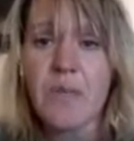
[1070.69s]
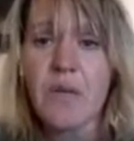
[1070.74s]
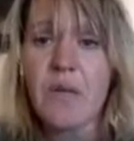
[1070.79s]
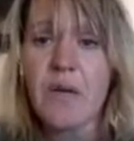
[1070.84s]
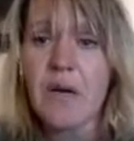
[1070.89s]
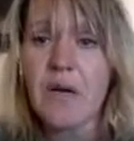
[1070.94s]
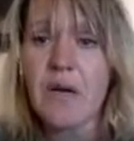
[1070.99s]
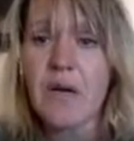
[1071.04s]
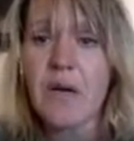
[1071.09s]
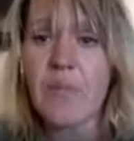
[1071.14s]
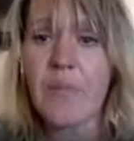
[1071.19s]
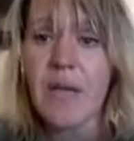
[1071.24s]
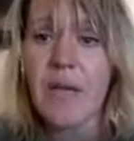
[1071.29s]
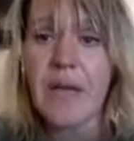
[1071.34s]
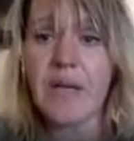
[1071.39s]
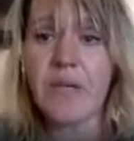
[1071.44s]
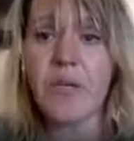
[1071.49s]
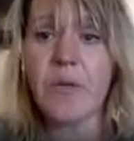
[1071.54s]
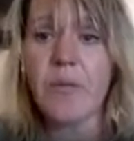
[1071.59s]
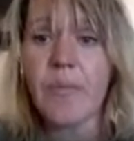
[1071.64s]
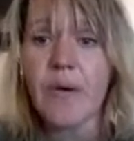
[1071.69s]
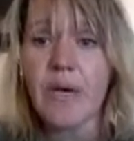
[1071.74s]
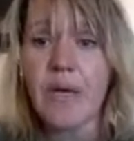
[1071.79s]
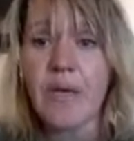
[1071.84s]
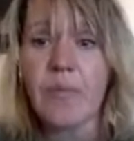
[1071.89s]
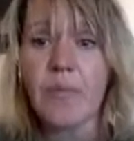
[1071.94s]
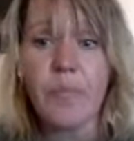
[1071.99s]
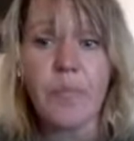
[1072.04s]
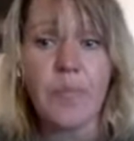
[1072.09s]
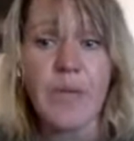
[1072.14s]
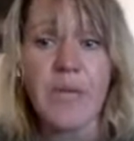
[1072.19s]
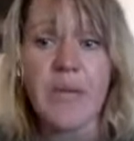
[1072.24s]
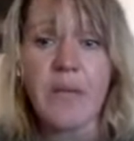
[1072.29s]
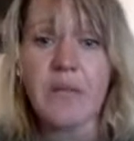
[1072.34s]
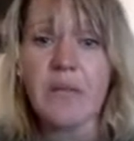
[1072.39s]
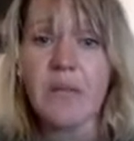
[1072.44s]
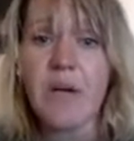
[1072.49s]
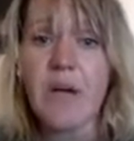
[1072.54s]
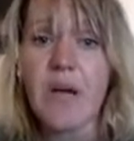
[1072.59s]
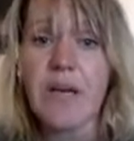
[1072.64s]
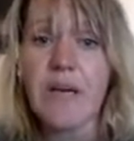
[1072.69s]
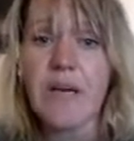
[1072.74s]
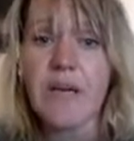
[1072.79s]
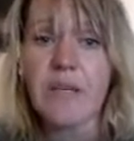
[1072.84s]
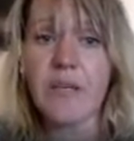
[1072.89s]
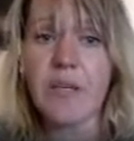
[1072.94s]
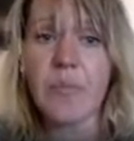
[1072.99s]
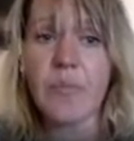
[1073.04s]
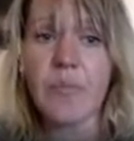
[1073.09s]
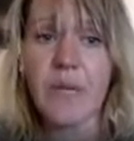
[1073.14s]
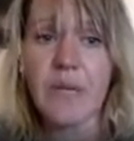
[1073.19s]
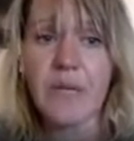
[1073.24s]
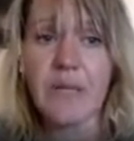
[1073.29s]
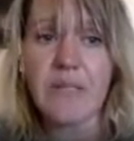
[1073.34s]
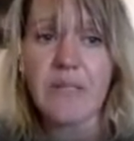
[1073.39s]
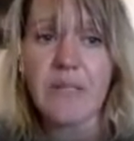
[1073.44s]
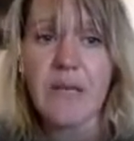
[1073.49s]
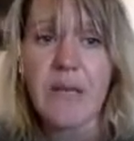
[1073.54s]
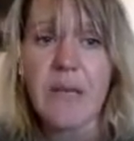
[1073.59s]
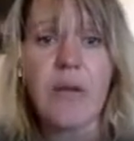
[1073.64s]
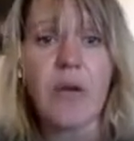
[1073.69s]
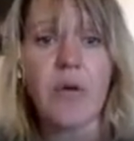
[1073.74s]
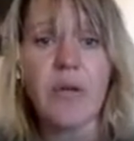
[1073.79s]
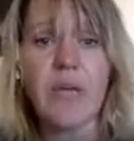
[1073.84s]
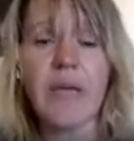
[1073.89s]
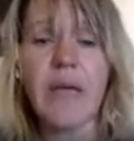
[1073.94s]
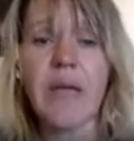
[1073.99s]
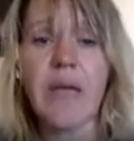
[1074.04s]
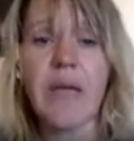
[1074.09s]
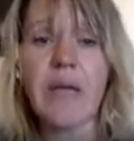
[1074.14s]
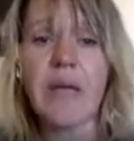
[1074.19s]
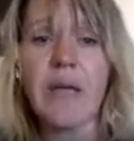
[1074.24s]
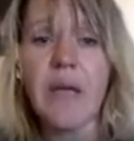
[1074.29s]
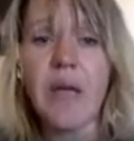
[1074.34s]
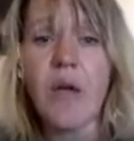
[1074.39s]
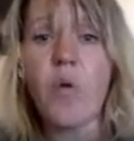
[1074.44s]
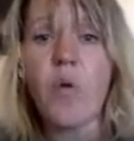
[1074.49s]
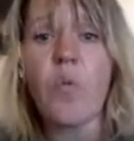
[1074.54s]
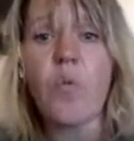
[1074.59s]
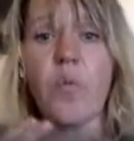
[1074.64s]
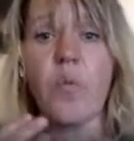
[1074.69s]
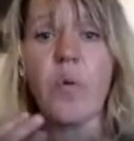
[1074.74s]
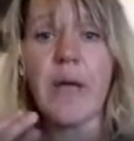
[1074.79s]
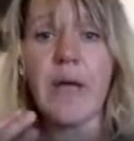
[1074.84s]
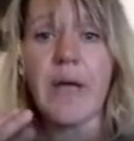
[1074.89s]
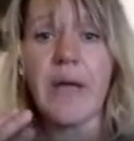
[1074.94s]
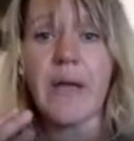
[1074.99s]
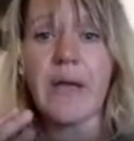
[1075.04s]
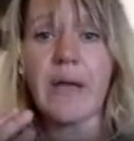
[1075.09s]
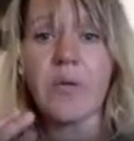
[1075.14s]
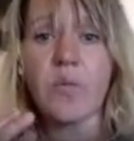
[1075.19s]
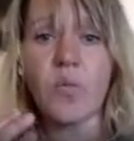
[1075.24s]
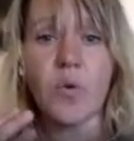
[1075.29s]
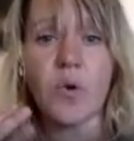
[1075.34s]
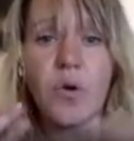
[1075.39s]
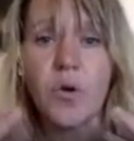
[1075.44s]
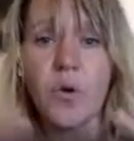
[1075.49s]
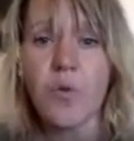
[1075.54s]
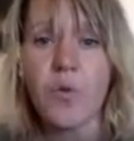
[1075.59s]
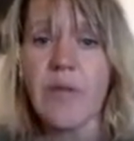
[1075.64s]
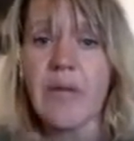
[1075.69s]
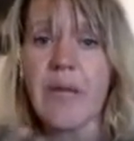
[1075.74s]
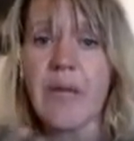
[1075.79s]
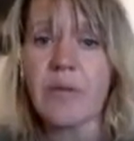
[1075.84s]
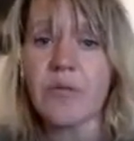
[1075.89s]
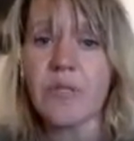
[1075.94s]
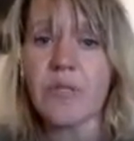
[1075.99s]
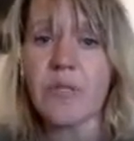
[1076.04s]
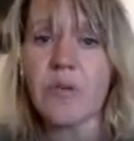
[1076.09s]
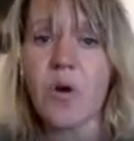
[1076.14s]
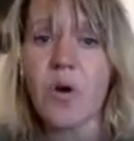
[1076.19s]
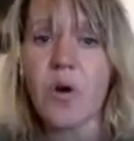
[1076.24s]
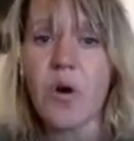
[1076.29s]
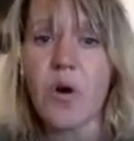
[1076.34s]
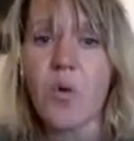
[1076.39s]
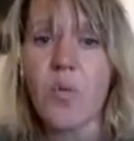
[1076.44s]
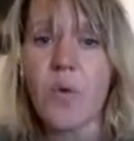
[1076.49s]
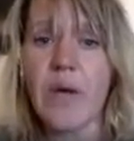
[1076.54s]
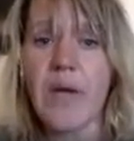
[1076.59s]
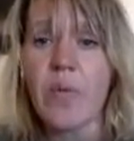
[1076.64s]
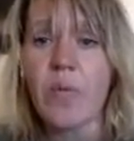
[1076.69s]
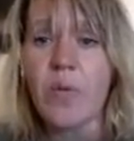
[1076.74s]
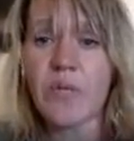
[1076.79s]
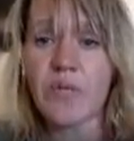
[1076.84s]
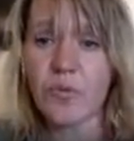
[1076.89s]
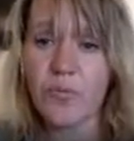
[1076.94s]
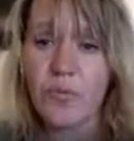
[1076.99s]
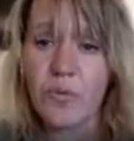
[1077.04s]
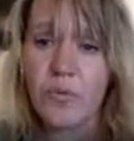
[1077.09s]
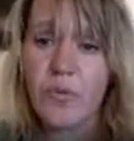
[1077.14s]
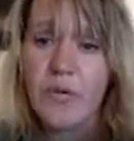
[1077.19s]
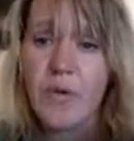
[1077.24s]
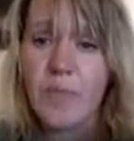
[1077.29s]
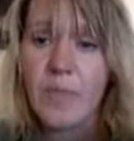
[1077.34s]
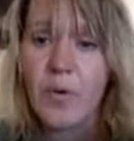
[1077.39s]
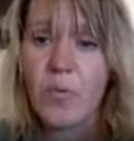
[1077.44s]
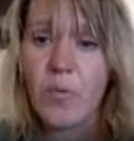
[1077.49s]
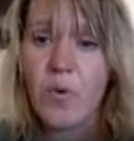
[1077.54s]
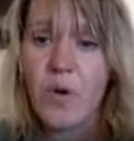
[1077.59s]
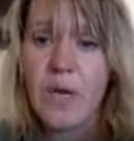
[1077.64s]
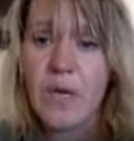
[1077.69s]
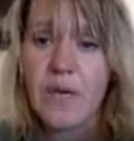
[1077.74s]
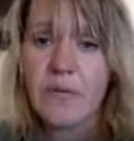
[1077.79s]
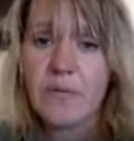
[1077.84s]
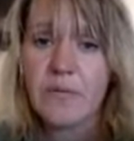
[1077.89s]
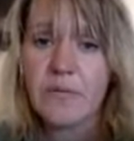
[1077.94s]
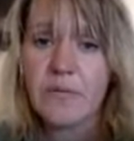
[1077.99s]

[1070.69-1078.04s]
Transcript: And you might be in line and you might say, okay, when we're going out to the hallway, what's rule number 1?